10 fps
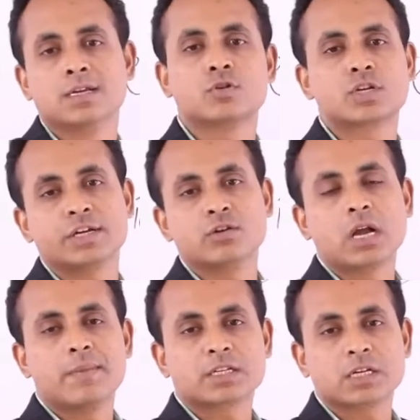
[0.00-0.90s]
to scheduled
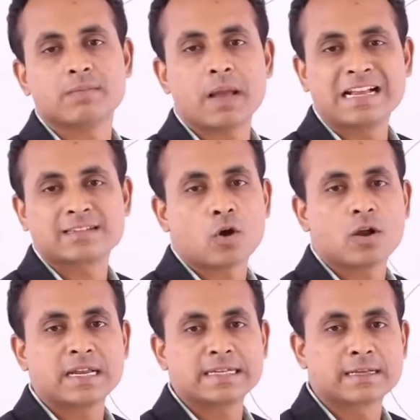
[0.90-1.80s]
commercial banks
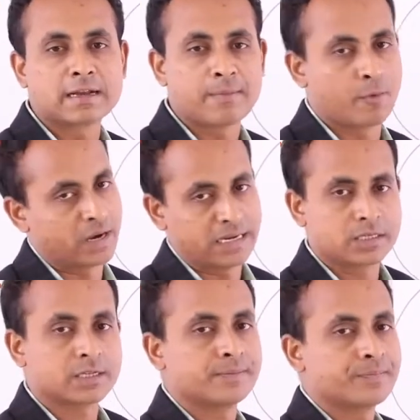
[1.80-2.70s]
called as a repo
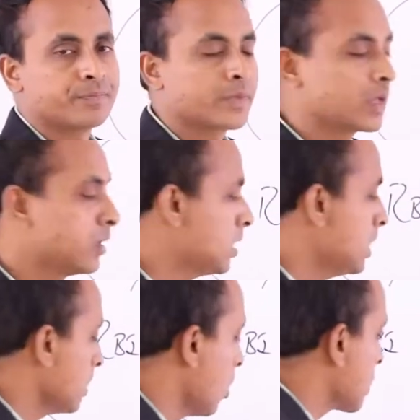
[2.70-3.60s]
rate.
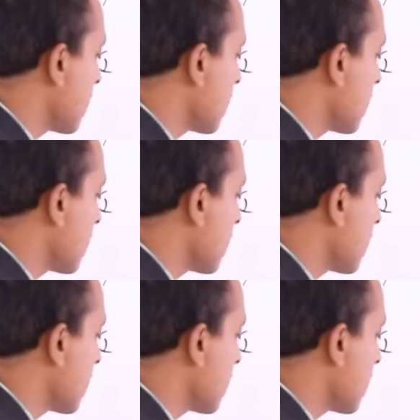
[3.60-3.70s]
Now